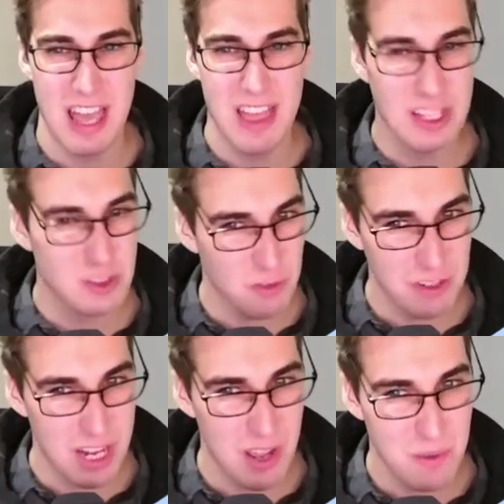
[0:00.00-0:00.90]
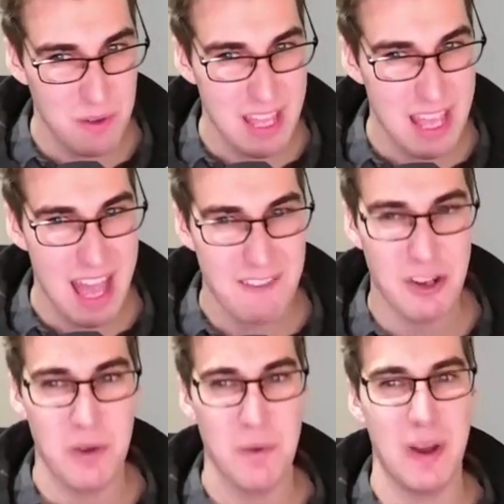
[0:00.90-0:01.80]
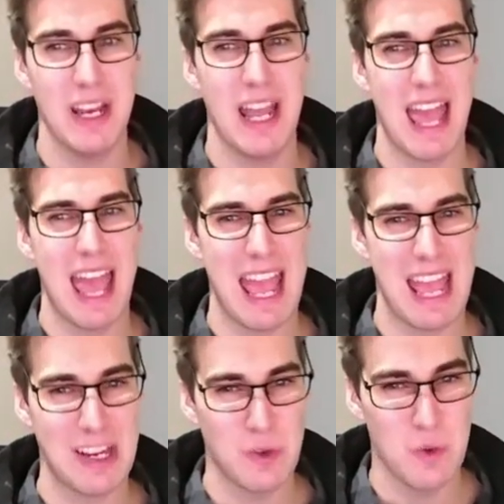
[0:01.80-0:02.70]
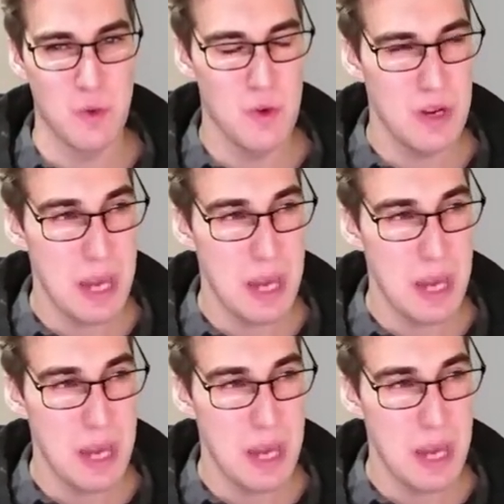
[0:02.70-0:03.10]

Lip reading: That's all for now. Have a good one, and goodbye.